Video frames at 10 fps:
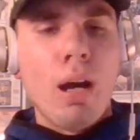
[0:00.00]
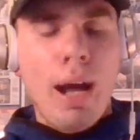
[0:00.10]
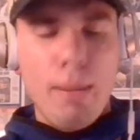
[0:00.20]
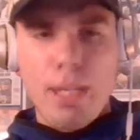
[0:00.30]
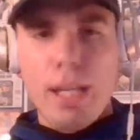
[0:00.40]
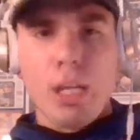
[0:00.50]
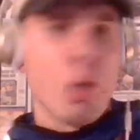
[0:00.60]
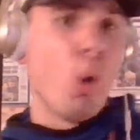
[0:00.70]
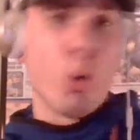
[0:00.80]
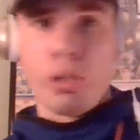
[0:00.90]
I'm getting
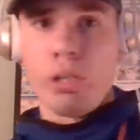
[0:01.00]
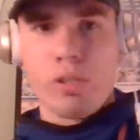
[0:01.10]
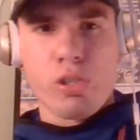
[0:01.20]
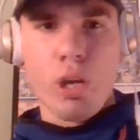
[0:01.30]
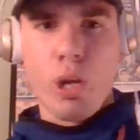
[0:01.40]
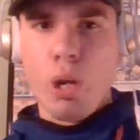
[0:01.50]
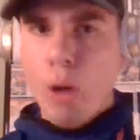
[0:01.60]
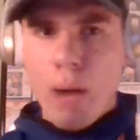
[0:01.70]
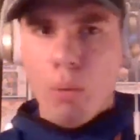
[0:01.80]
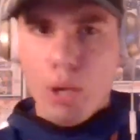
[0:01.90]
older,
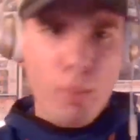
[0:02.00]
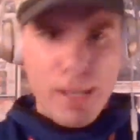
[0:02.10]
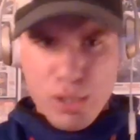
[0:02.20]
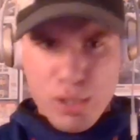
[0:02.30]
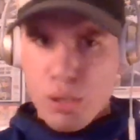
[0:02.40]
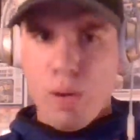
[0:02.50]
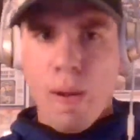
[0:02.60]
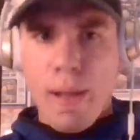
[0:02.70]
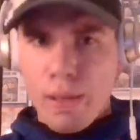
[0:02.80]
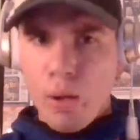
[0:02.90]
so I want to make
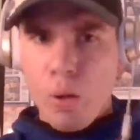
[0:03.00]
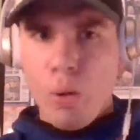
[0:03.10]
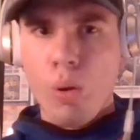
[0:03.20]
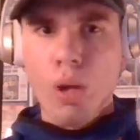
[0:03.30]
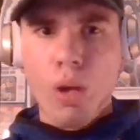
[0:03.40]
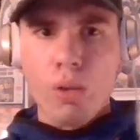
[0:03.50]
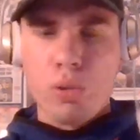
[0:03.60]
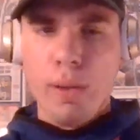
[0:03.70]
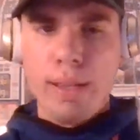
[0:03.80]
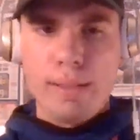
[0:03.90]
sure I go
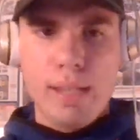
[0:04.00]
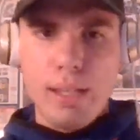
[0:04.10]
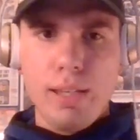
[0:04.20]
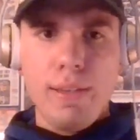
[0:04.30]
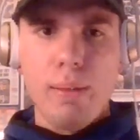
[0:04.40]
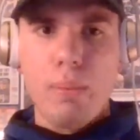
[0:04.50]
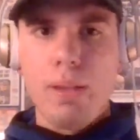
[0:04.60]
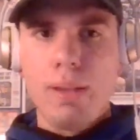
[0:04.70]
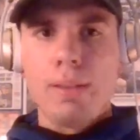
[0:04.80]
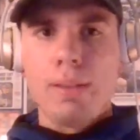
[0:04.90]
to a team
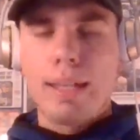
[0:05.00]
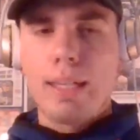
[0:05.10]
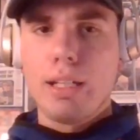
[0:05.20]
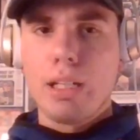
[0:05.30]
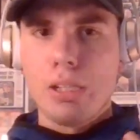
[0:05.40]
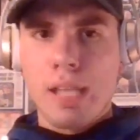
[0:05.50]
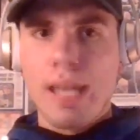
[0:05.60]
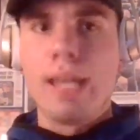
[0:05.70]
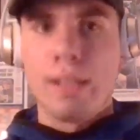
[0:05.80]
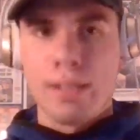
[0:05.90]
that can
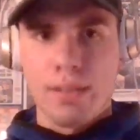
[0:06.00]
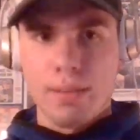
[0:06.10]
contend